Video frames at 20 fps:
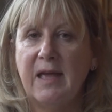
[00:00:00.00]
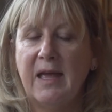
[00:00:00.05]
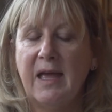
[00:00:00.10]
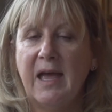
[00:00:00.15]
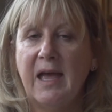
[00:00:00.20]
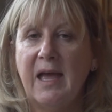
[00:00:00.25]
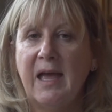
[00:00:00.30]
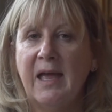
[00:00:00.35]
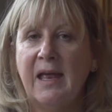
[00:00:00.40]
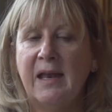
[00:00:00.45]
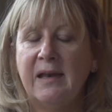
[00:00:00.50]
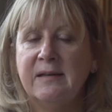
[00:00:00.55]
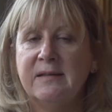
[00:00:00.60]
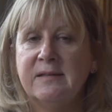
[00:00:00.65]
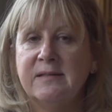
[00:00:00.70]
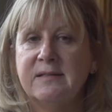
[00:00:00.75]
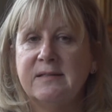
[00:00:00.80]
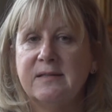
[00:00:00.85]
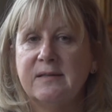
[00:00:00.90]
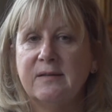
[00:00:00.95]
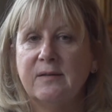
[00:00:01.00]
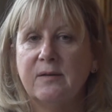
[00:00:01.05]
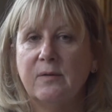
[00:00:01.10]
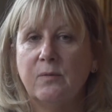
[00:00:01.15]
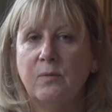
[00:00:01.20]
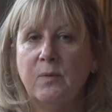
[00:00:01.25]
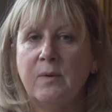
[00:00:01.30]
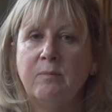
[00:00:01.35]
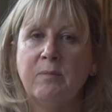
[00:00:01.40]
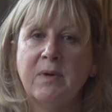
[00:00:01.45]
and
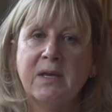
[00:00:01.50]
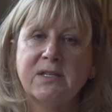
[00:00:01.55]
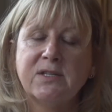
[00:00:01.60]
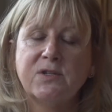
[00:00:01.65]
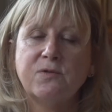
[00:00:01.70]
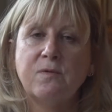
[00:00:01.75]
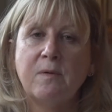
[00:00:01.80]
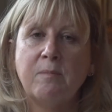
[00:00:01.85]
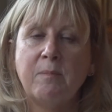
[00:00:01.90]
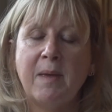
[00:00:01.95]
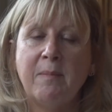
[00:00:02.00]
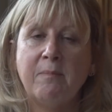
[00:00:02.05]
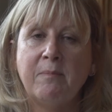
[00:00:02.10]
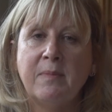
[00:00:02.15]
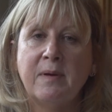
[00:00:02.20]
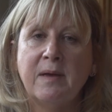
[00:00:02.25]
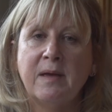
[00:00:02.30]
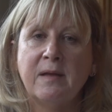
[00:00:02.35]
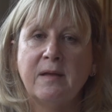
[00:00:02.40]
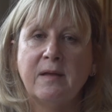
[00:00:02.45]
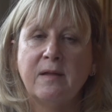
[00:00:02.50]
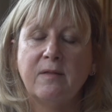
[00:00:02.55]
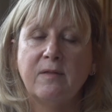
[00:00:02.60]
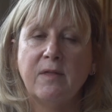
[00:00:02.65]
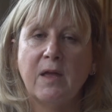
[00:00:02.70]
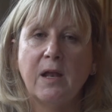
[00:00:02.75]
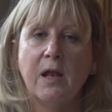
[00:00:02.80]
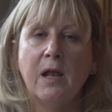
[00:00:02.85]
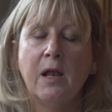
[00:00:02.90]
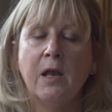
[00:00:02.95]
we must remember
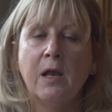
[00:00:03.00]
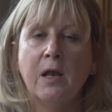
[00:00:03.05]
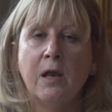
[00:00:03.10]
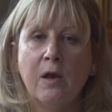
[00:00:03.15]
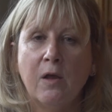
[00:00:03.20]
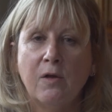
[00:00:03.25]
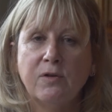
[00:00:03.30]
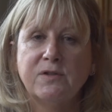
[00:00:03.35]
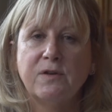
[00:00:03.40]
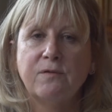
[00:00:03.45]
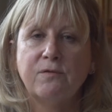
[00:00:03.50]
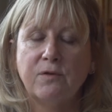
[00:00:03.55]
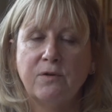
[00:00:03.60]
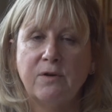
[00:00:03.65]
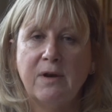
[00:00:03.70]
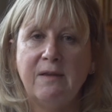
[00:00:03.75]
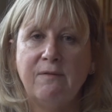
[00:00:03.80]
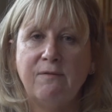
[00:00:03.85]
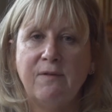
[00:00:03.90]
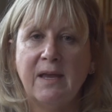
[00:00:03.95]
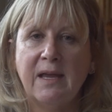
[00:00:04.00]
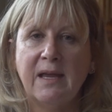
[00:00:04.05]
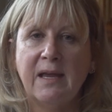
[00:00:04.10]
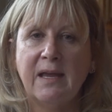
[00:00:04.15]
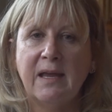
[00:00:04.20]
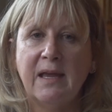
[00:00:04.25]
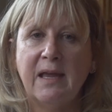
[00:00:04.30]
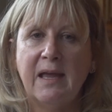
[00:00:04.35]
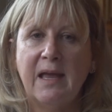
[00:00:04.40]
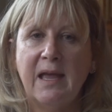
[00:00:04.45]
that a lot of grieving
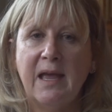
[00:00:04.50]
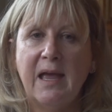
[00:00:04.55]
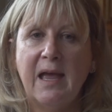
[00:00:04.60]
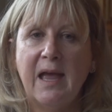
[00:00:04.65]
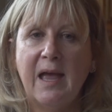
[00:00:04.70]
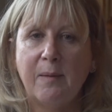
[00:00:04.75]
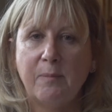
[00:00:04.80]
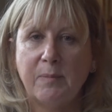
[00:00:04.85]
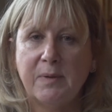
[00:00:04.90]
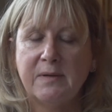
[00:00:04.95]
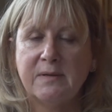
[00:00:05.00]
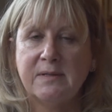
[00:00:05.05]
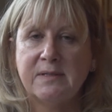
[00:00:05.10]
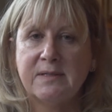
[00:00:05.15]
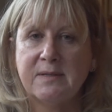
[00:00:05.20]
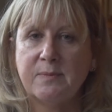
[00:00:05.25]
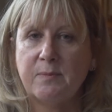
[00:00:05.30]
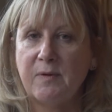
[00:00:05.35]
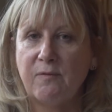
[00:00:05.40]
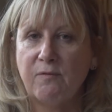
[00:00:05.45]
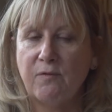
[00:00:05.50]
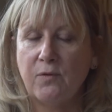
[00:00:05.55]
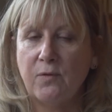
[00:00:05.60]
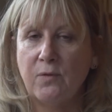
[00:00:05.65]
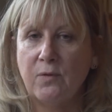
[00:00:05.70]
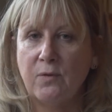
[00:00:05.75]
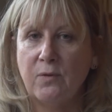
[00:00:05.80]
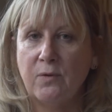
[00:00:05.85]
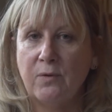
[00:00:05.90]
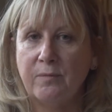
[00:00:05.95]
happens
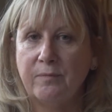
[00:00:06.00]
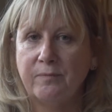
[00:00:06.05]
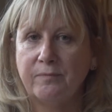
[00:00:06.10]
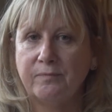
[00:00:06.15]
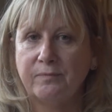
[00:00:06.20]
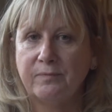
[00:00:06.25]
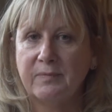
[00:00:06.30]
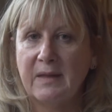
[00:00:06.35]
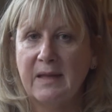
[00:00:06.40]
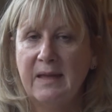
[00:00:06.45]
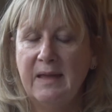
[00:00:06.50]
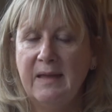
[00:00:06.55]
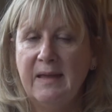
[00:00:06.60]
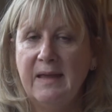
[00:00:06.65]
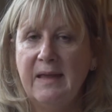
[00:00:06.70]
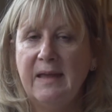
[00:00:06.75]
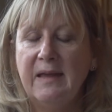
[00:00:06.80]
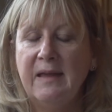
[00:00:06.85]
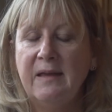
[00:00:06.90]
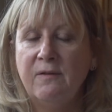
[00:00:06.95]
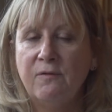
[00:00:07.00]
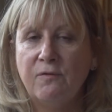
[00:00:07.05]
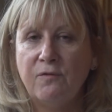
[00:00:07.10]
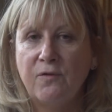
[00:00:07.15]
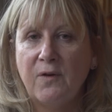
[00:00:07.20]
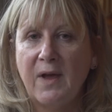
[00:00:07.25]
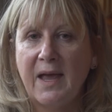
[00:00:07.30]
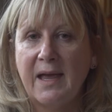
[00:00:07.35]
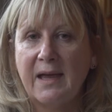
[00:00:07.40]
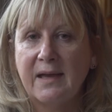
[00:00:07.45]
before. In
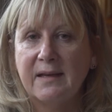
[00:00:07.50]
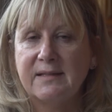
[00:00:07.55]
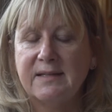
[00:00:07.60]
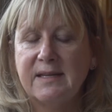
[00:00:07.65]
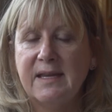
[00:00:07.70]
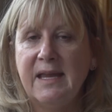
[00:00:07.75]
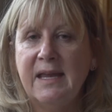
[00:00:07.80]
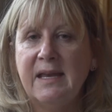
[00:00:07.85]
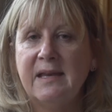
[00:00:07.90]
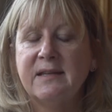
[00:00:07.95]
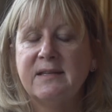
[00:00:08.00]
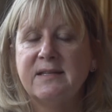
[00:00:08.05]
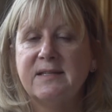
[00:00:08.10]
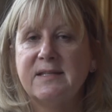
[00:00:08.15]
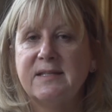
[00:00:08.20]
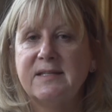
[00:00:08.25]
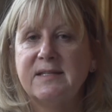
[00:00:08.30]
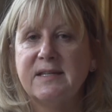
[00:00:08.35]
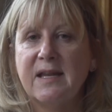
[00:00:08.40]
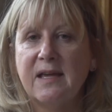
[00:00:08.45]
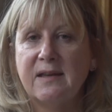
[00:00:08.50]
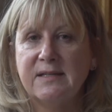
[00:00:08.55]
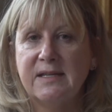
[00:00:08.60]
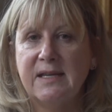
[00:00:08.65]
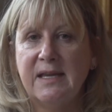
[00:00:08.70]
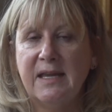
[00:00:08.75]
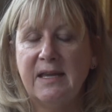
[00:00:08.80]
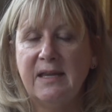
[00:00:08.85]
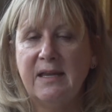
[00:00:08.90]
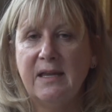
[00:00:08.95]
fact, in a study